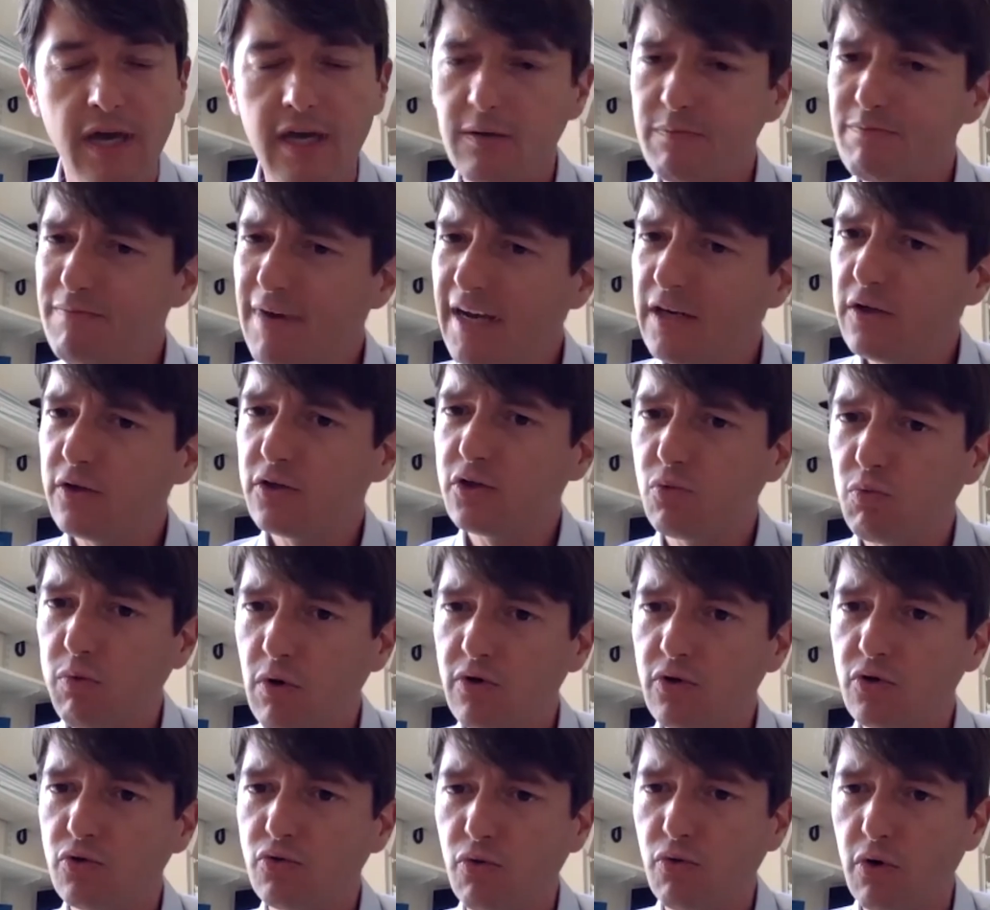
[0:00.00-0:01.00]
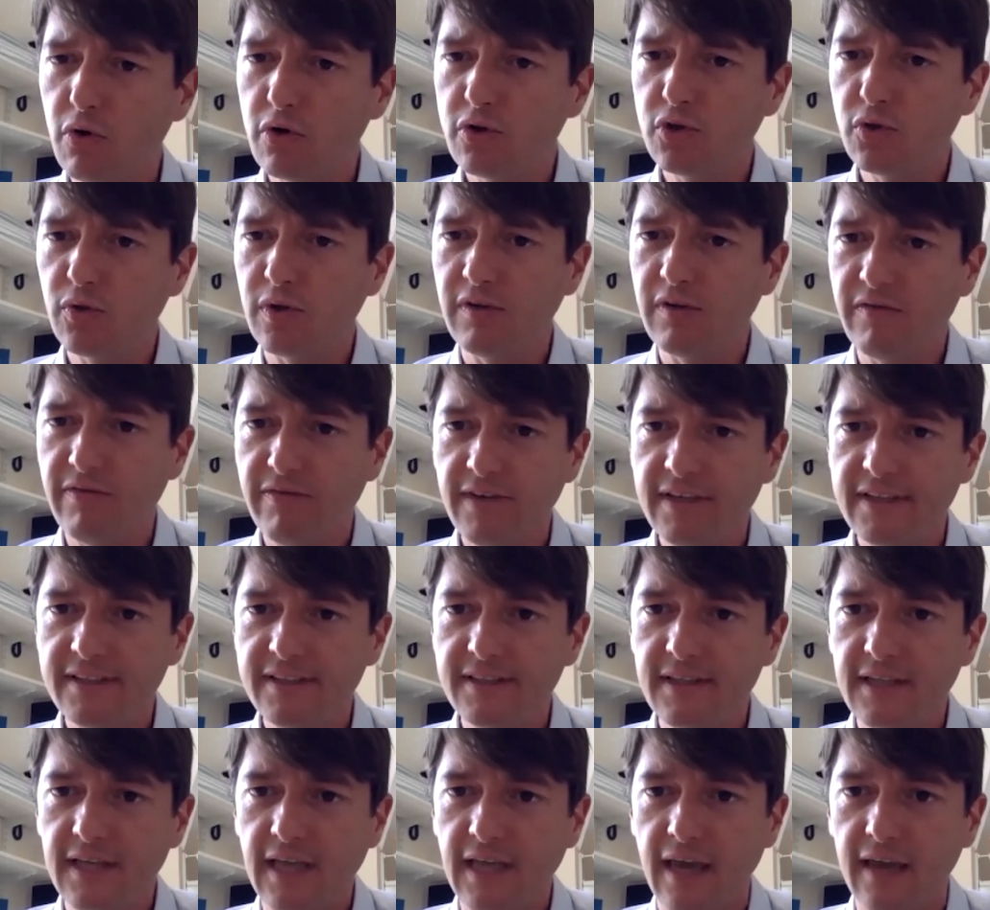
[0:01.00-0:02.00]
made us want to also
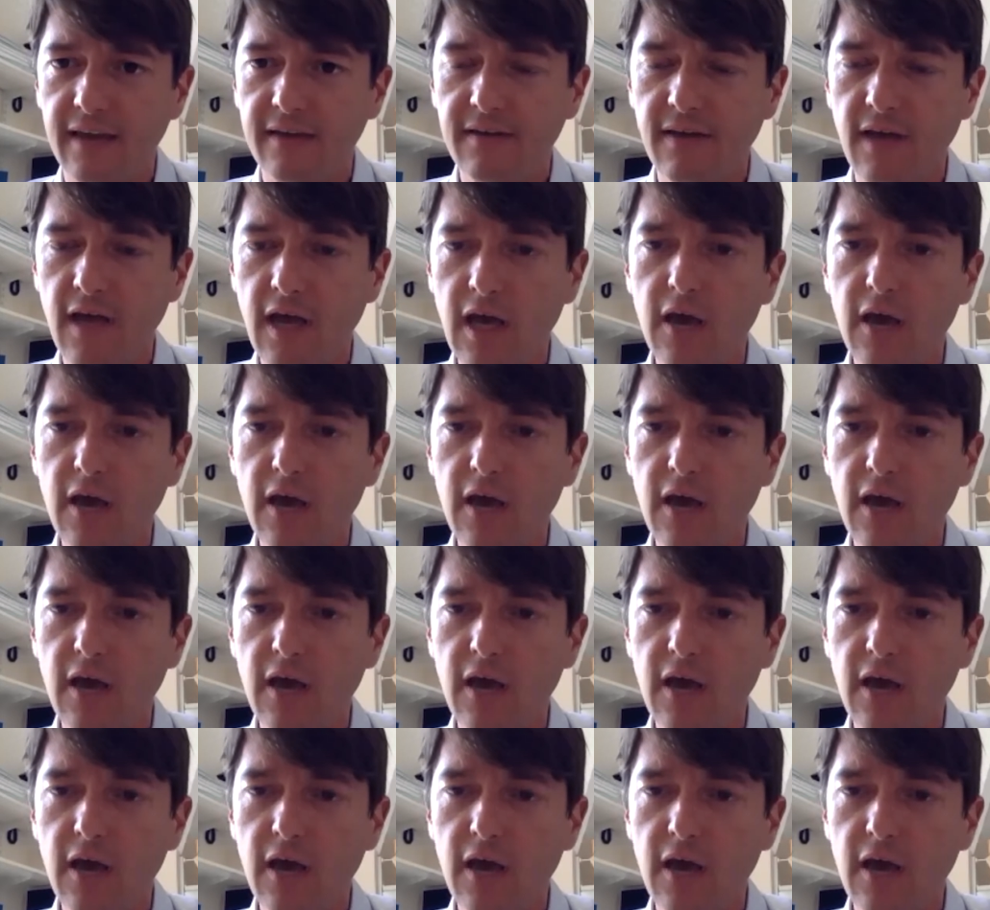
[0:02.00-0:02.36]
investigate